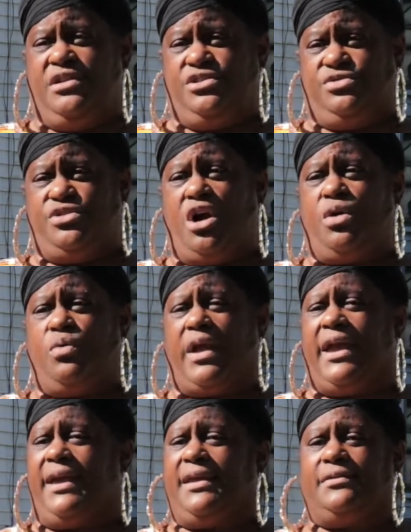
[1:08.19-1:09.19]
You know,
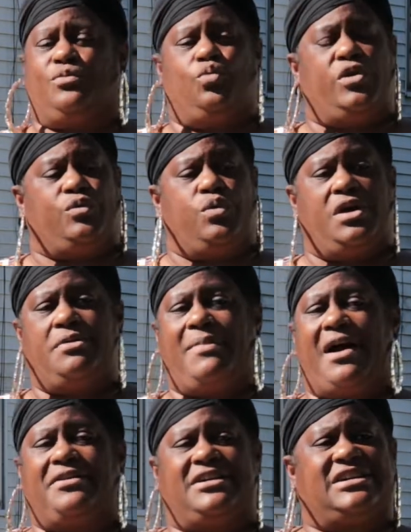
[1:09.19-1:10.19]
and with What
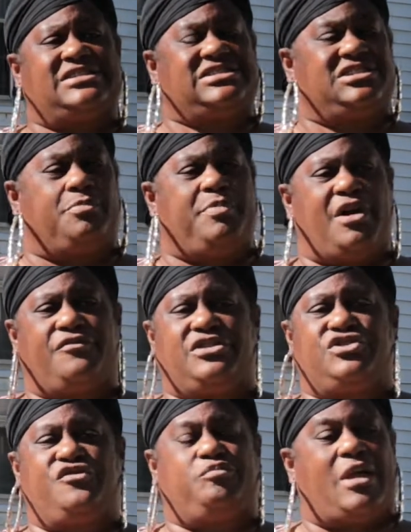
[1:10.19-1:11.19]
About Us and the
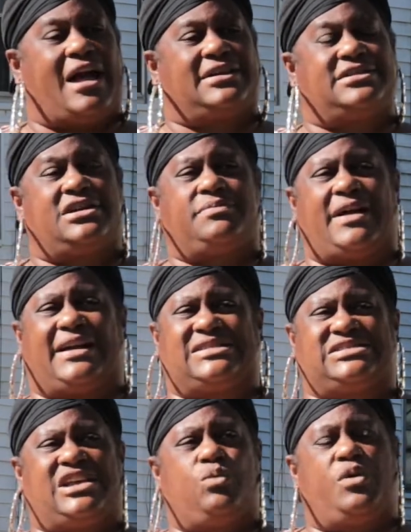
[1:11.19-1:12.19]
Belvedere Youth Block Club, like I
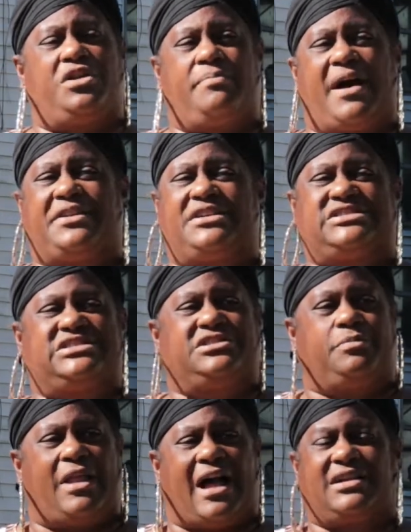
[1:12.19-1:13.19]
say, What About Us and
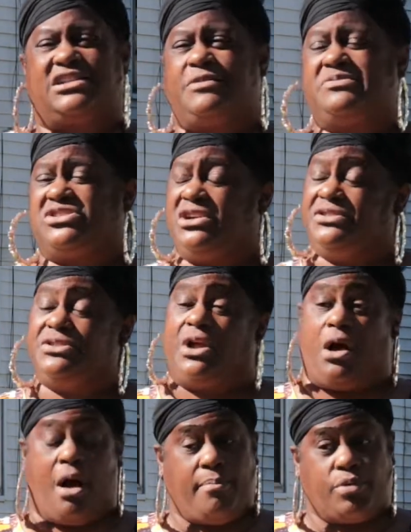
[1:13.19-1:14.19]
the Block Club is under
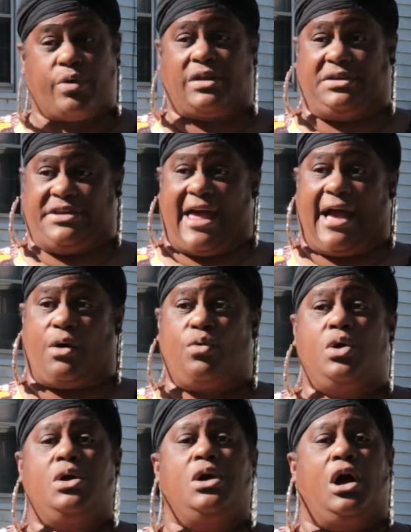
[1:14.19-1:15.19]
the umbrella now
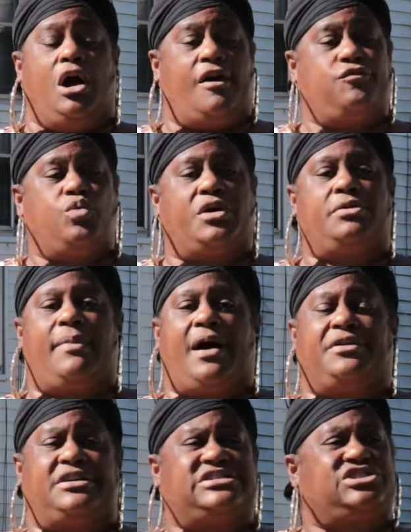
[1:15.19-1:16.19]
of What
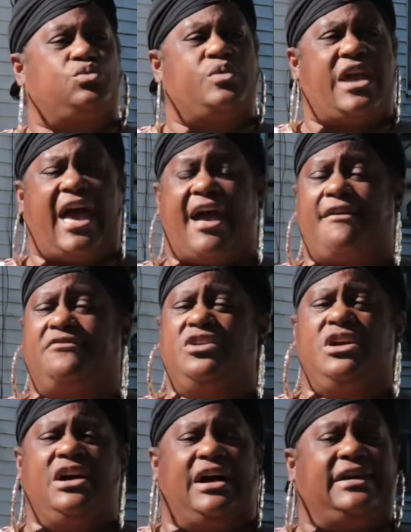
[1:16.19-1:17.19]
About Us, and we have
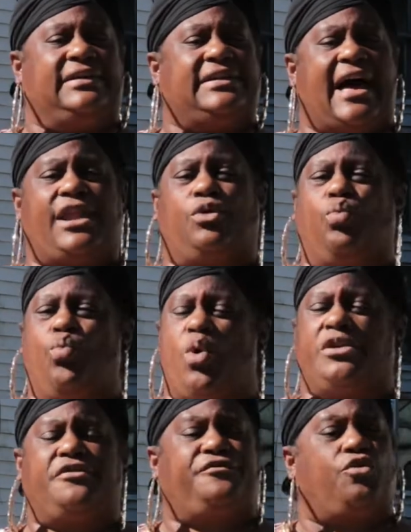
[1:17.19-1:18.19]
a lot of
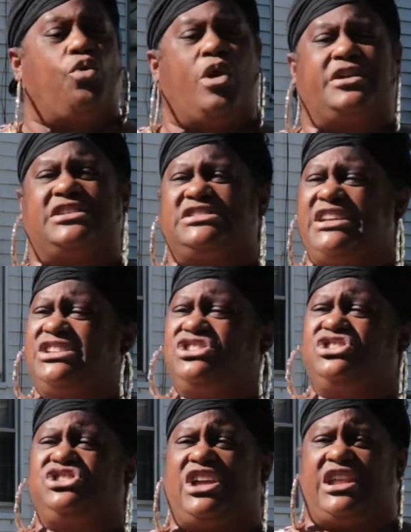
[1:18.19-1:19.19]
wonderful
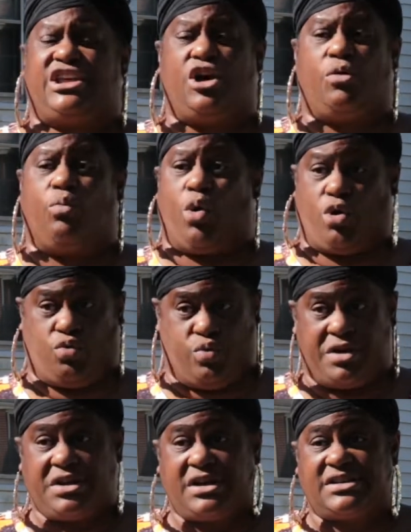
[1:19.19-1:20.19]
organizations that help work
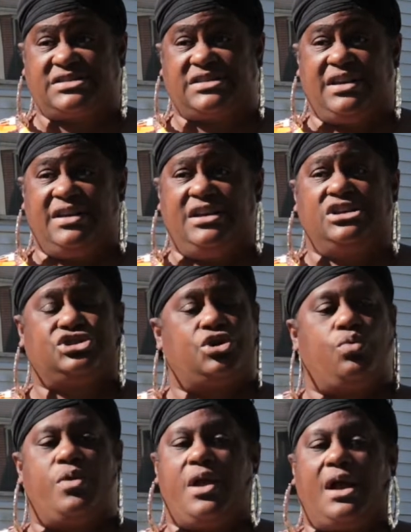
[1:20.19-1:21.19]
with us.
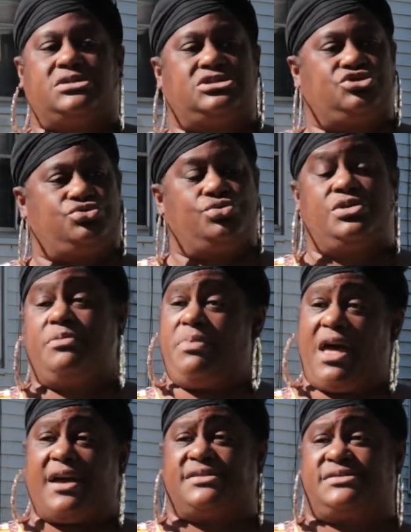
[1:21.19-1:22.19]
So we are just truly
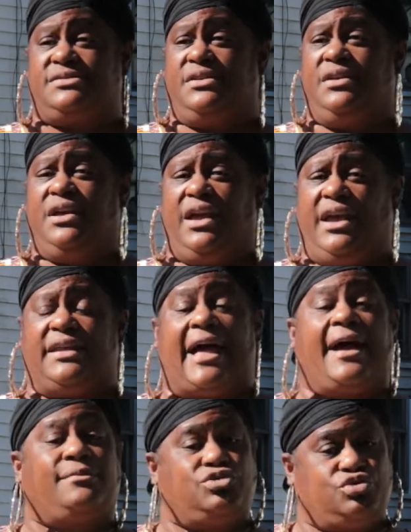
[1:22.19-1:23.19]
blessed, and
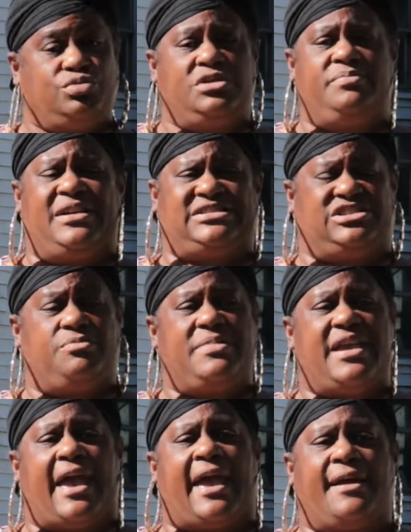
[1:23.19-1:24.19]
I'm truly blessed to
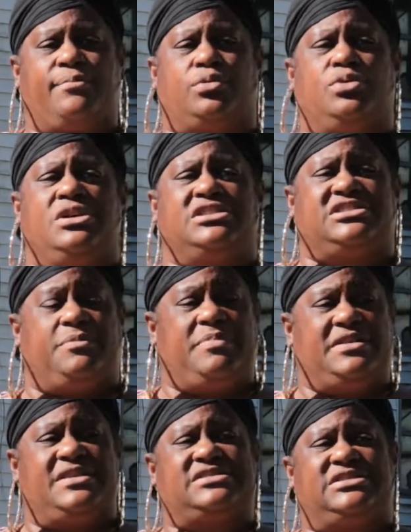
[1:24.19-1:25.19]
be able to
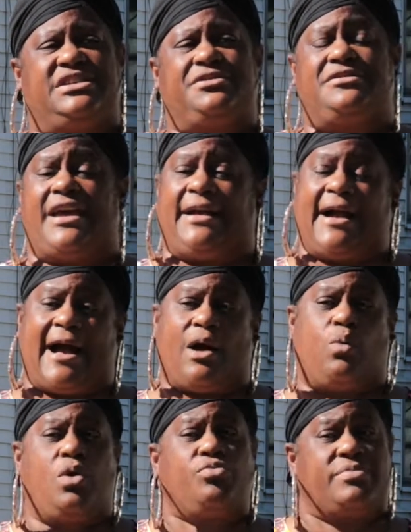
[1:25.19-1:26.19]
be this leader that
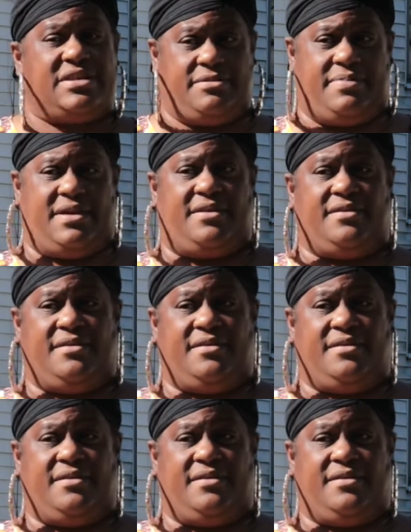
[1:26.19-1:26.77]
God wants me to be.